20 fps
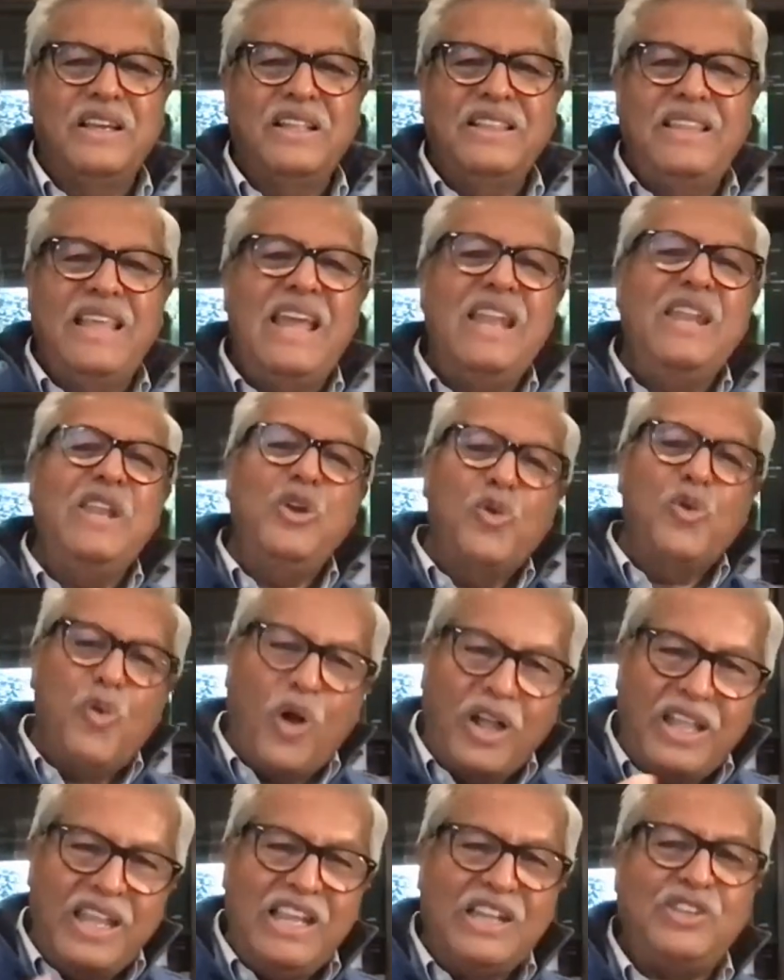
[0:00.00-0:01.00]
They knew
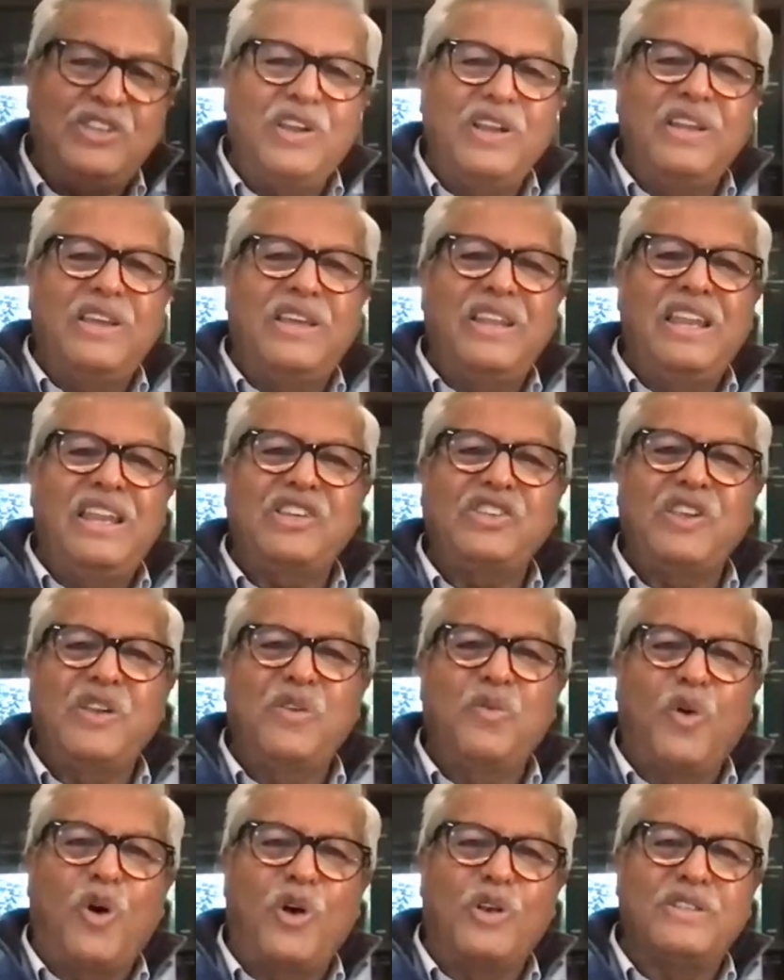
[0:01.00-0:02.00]
what nation
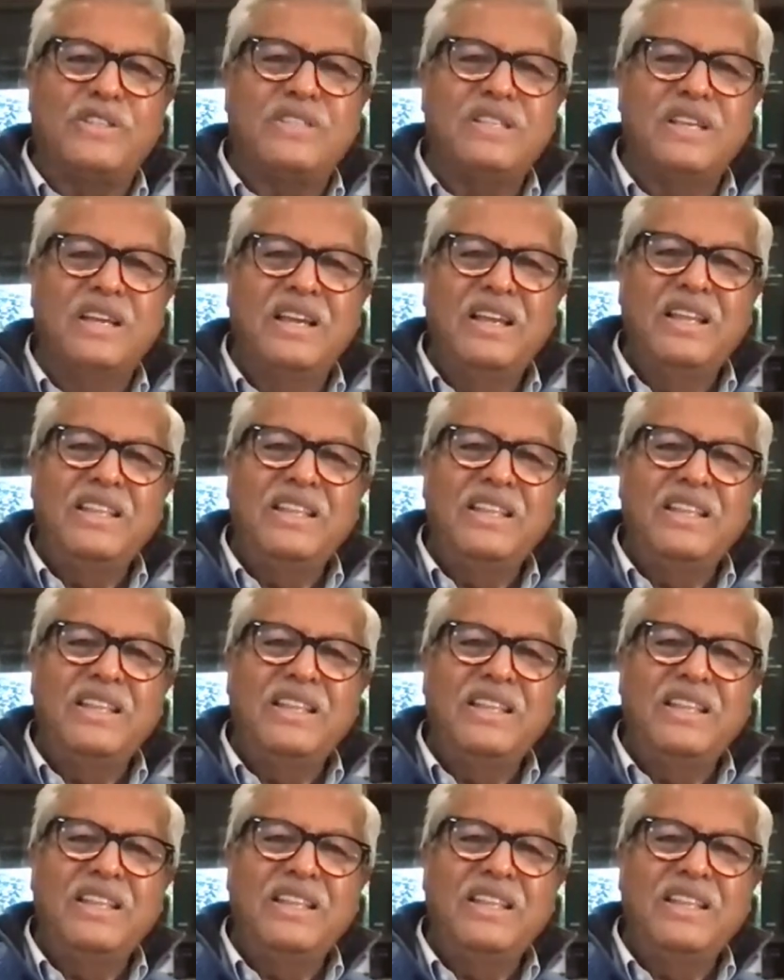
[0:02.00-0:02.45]
creation was.